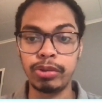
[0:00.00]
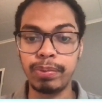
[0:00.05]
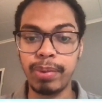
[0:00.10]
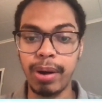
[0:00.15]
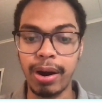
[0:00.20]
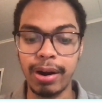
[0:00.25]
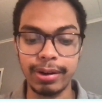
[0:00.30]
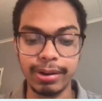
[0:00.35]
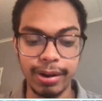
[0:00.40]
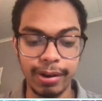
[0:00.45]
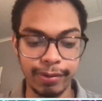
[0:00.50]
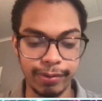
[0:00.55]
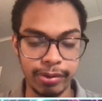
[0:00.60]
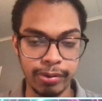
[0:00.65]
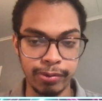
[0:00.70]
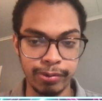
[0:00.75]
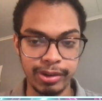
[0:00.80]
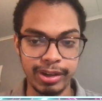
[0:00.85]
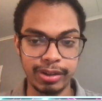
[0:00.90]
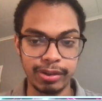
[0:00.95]
part of
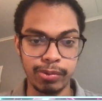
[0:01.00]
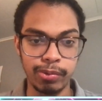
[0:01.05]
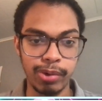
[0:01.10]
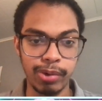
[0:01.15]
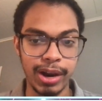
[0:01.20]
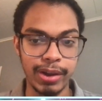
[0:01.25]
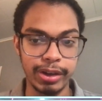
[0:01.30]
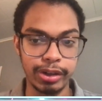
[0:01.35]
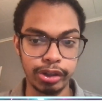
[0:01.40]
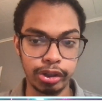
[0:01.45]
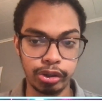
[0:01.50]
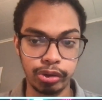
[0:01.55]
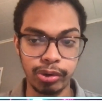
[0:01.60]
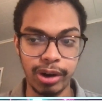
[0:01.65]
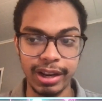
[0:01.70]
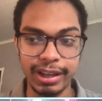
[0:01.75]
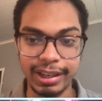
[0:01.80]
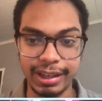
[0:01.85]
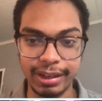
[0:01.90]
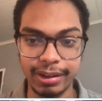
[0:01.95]
the reason why their
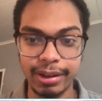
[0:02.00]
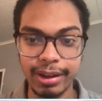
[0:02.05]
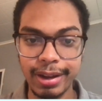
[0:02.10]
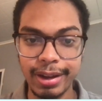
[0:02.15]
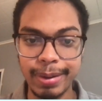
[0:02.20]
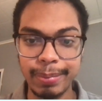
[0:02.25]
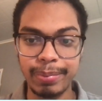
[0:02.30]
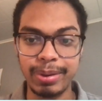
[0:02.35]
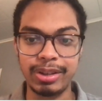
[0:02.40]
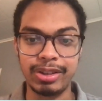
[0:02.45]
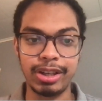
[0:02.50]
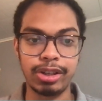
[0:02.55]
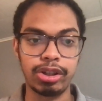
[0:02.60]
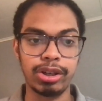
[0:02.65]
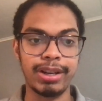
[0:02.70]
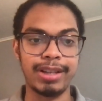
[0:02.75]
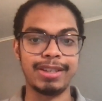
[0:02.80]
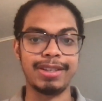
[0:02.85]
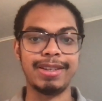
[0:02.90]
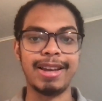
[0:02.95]
striking
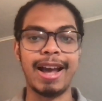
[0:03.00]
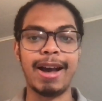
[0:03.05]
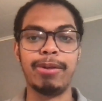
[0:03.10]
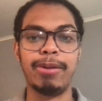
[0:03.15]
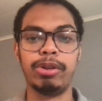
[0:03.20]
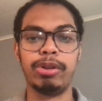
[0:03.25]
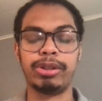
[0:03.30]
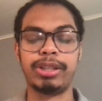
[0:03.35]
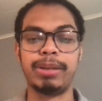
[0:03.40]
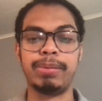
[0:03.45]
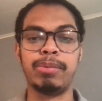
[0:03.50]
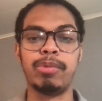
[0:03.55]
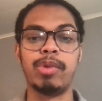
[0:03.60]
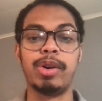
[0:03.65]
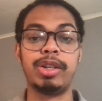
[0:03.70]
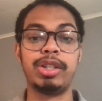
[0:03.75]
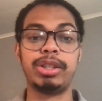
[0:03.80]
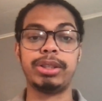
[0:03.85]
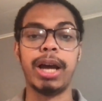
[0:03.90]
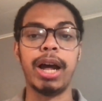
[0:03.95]
position is now looking
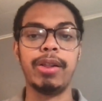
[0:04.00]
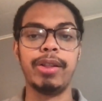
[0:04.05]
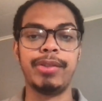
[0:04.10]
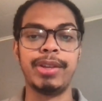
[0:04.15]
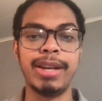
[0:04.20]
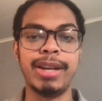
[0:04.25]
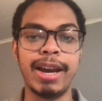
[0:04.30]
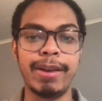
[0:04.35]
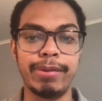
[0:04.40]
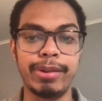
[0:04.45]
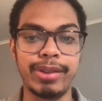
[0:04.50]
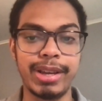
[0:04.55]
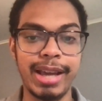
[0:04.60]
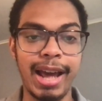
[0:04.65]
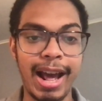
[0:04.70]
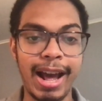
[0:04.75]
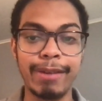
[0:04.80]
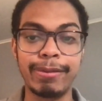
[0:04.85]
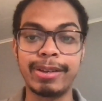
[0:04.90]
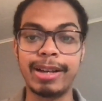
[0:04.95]
more solid than ever. They
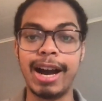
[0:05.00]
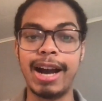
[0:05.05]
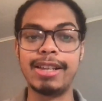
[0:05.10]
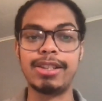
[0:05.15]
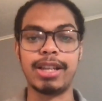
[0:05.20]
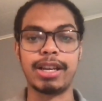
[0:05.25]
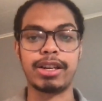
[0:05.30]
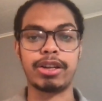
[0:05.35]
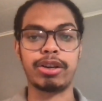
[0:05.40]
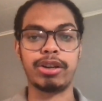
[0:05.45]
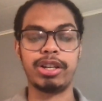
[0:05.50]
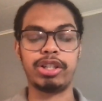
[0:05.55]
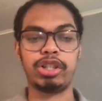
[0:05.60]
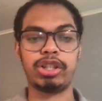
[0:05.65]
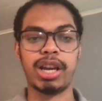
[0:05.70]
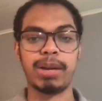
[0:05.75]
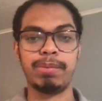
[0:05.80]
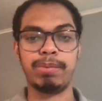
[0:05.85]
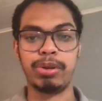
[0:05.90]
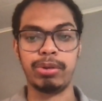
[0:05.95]
have guys like
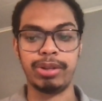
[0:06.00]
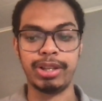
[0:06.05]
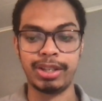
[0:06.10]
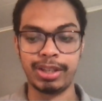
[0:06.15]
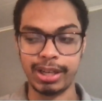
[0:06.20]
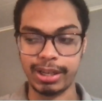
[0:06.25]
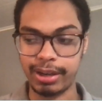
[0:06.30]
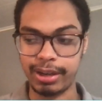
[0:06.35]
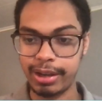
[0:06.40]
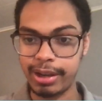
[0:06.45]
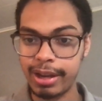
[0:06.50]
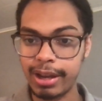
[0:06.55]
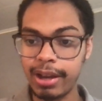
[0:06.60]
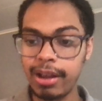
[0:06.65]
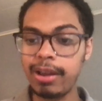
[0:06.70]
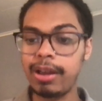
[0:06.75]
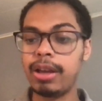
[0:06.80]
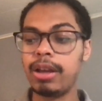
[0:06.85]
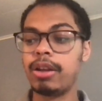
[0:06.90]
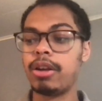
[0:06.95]
Christian Pulisic,
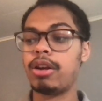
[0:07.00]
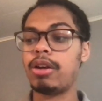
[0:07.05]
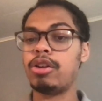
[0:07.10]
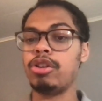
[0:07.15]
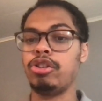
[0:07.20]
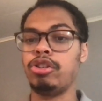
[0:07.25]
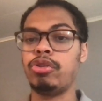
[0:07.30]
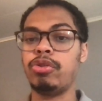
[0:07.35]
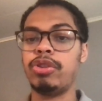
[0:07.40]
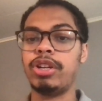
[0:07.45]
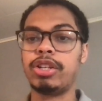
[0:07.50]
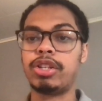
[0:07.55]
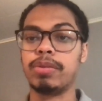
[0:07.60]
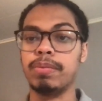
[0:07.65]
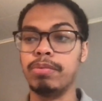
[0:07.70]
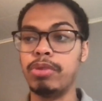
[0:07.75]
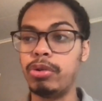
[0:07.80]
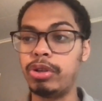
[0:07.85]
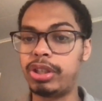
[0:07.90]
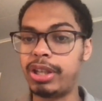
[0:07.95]
Yunus
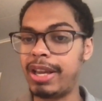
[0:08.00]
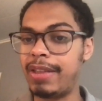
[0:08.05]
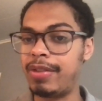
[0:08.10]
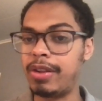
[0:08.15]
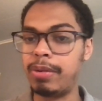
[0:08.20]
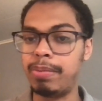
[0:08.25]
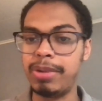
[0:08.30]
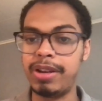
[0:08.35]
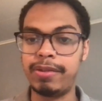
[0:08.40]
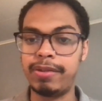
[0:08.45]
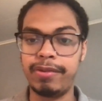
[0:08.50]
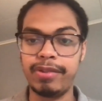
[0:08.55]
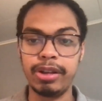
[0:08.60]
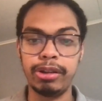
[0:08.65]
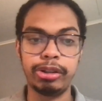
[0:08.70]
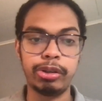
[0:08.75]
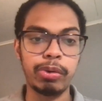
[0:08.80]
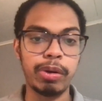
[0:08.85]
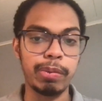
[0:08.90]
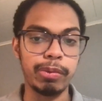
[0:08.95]
Musah in their
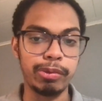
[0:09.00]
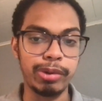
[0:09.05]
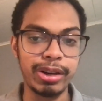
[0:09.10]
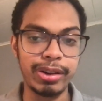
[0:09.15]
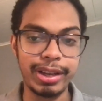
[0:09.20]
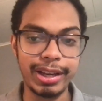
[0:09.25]
midfield, who I'm really